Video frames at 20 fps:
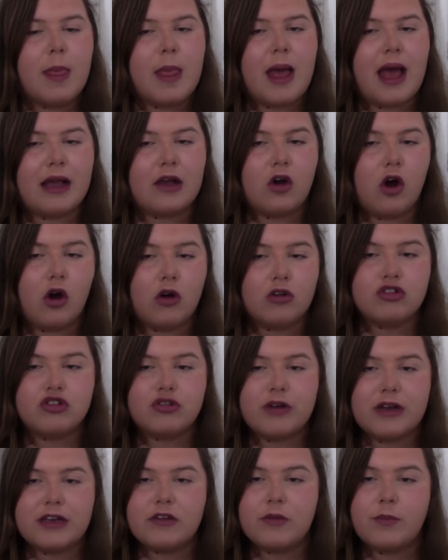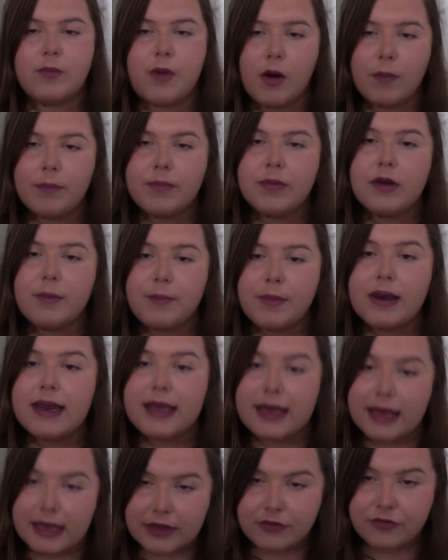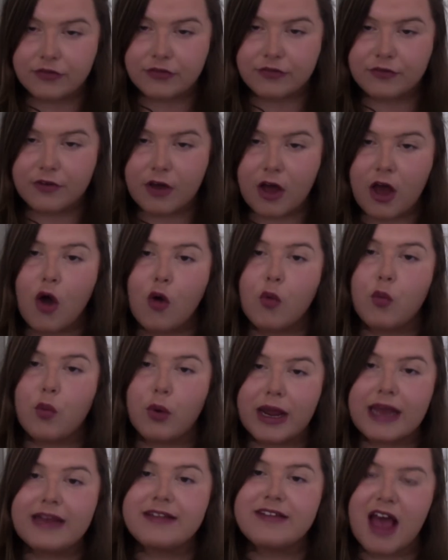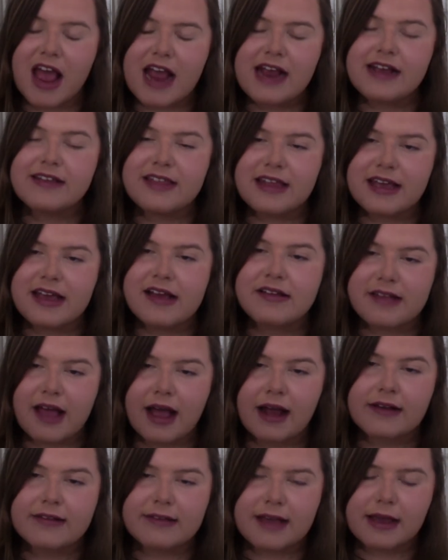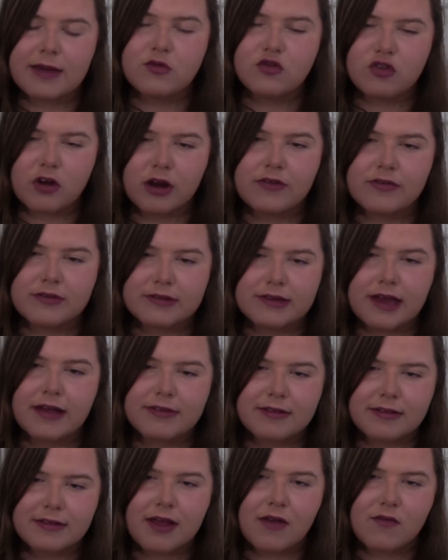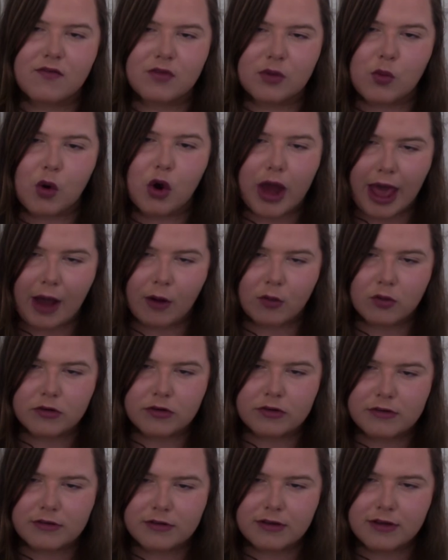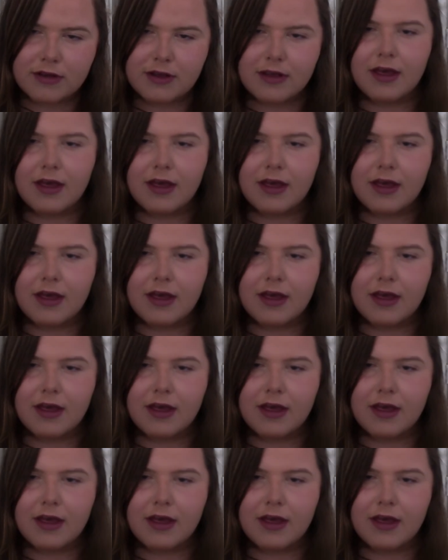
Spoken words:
And contrary to popular belief, we take the exact same driving test as everyone else.